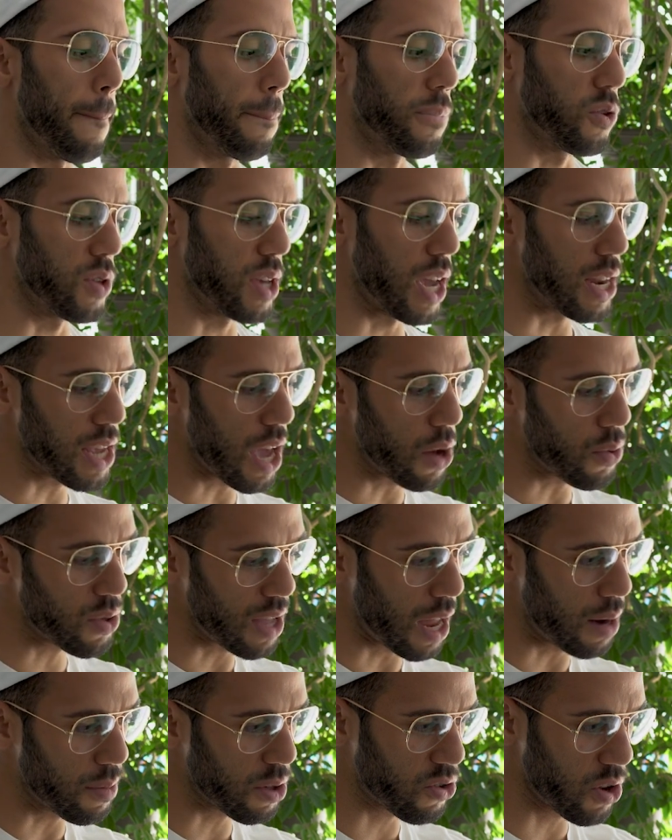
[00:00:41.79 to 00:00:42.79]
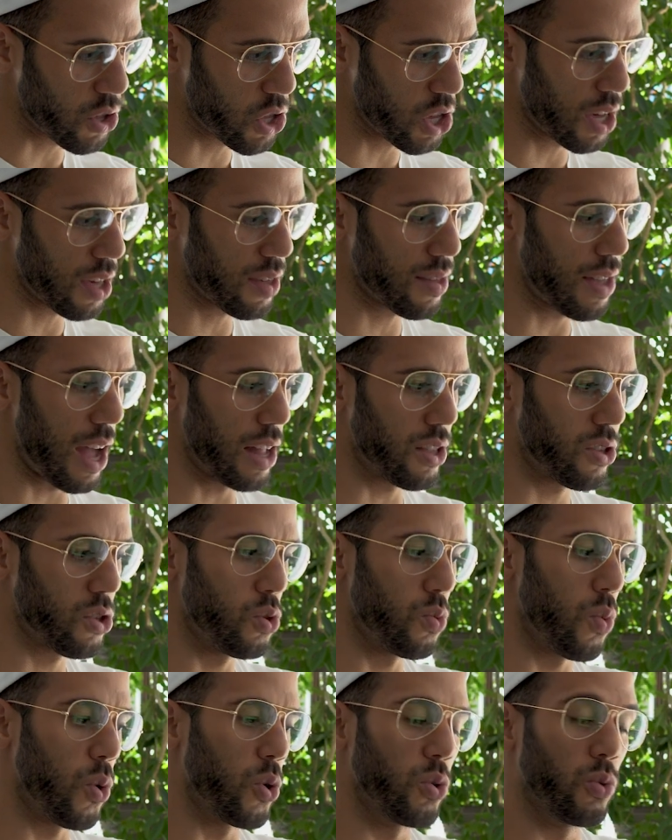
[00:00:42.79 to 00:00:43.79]
So the idea with dynamic stretching is
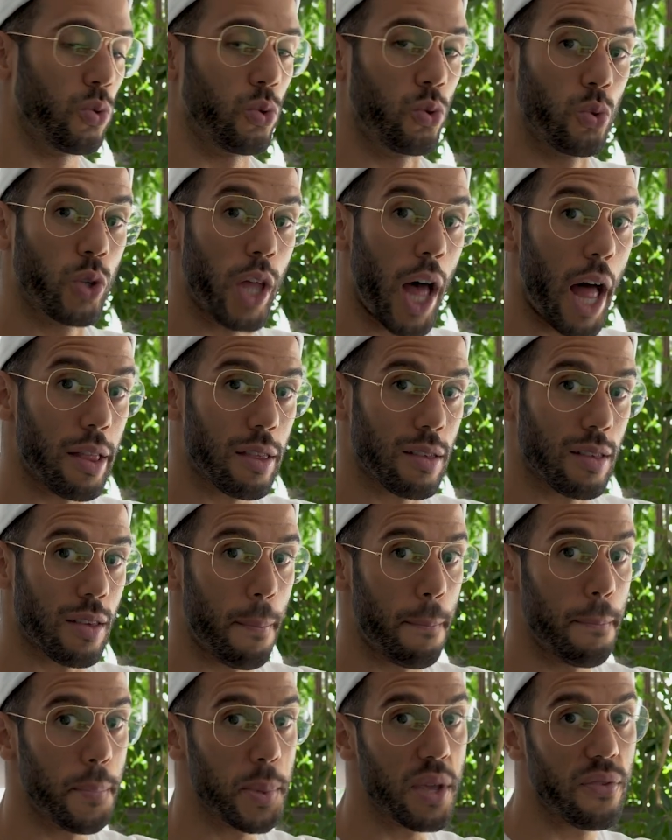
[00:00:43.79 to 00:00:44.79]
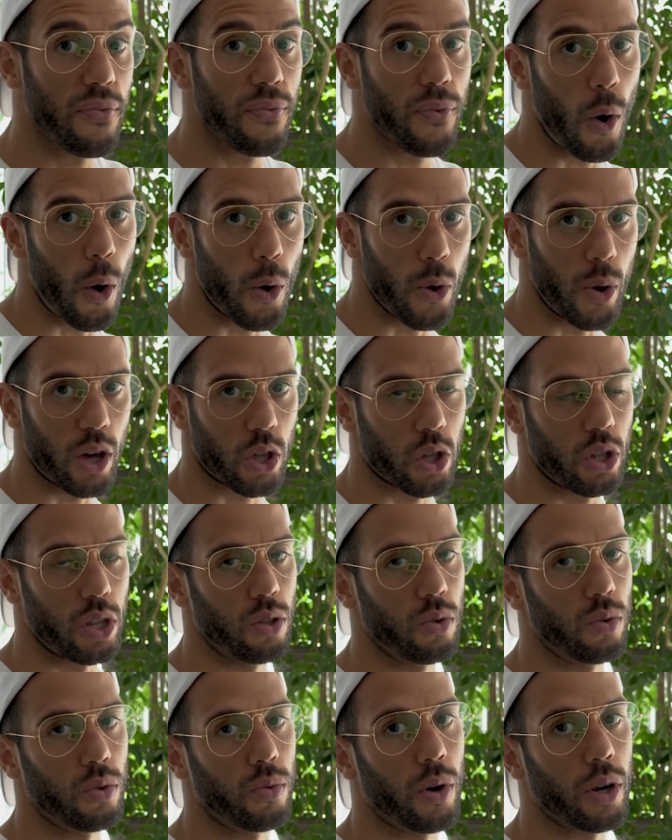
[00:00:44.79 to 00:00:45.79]
that you want to do that before you actually
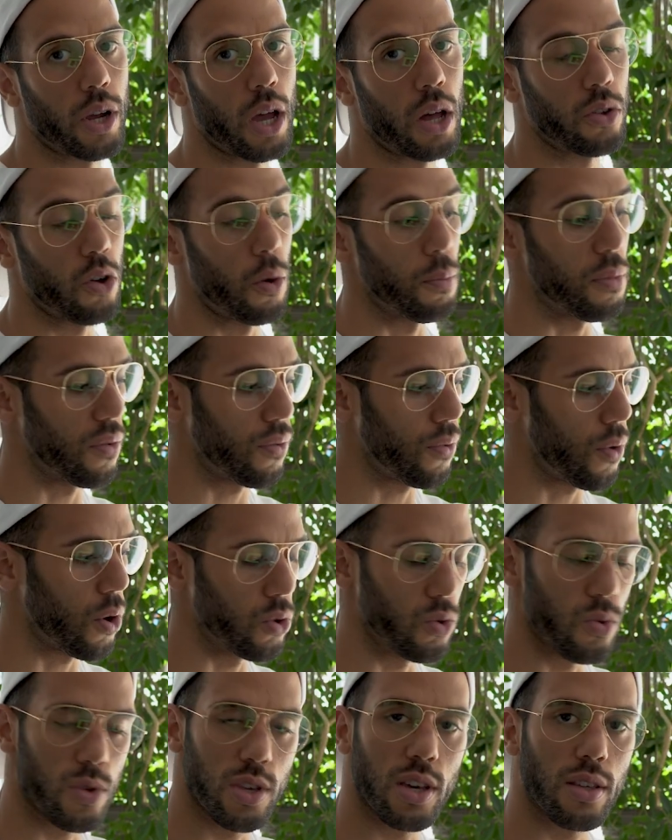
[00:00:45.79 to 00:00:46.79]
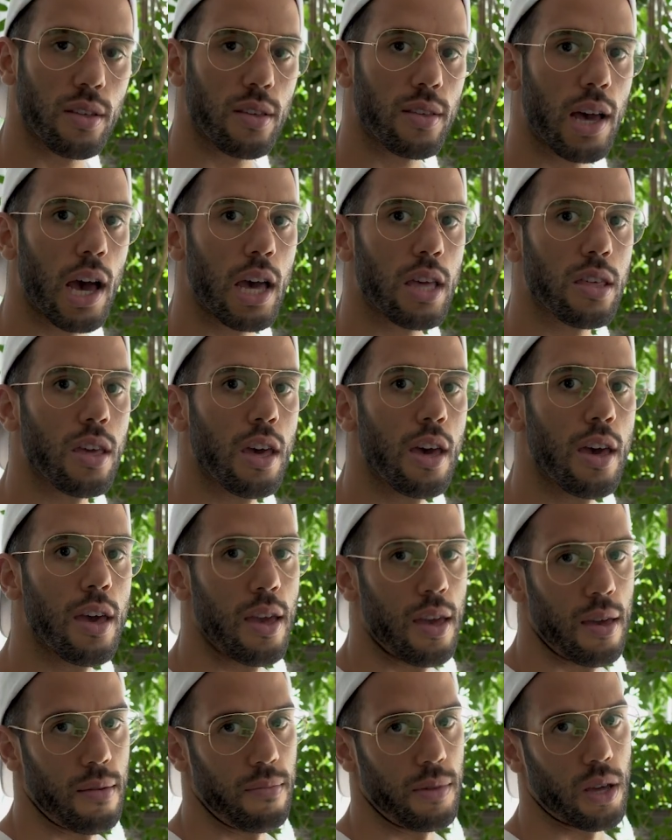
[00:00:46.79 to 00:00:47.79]
do the workout or before you do the exercise,
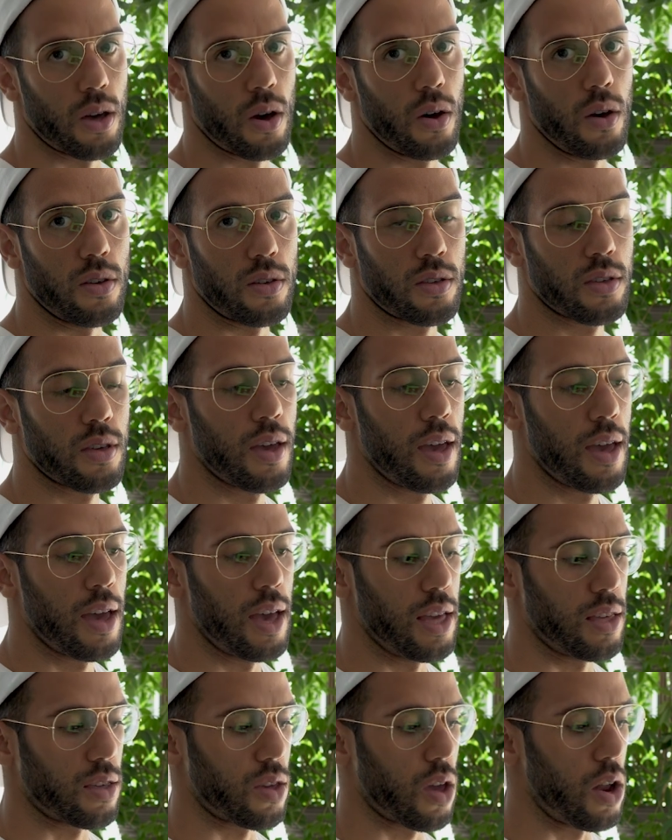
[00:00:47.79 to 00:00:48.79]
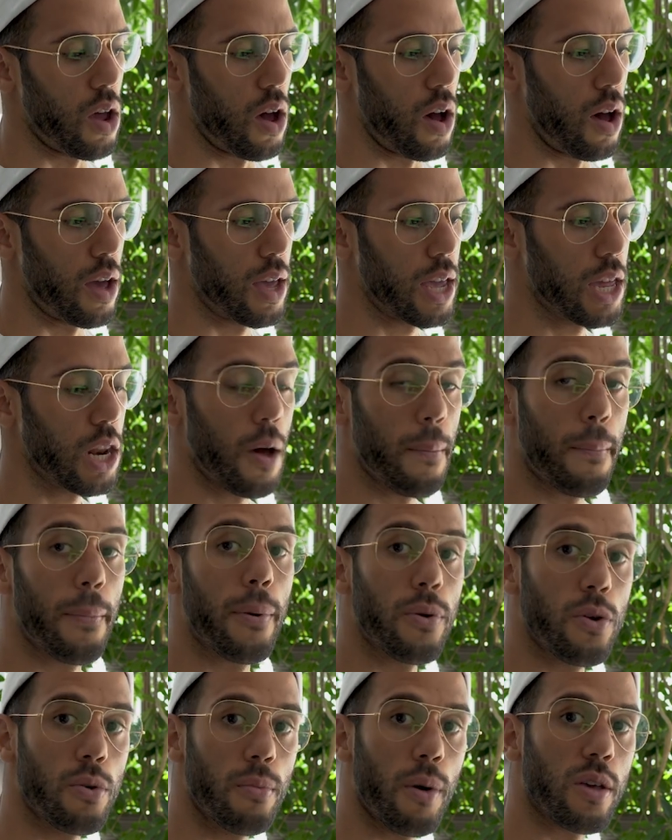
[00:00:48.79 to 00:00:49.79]
because it's gonna heat up
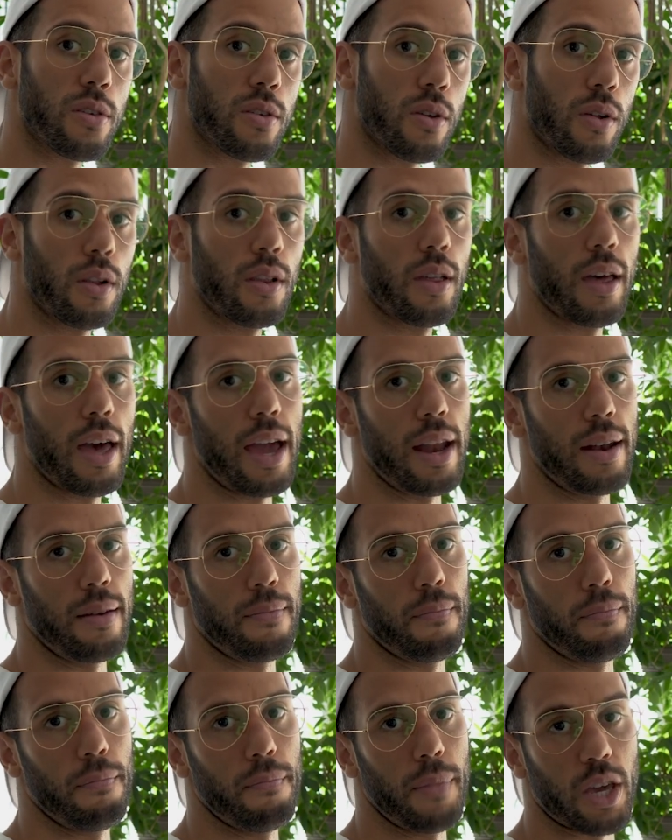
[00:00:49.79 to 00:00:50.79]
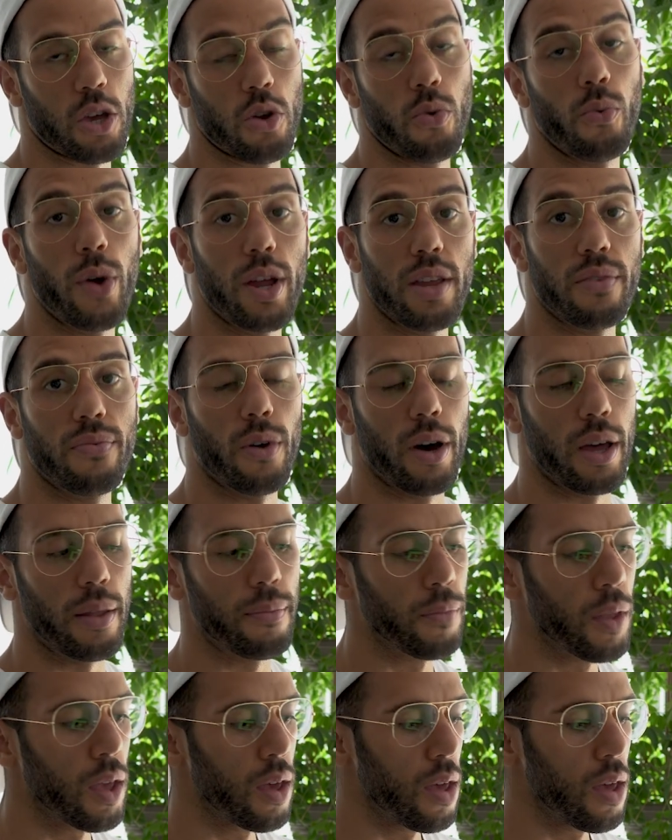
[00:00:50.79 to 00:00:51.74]
your muscle and make you ready for it.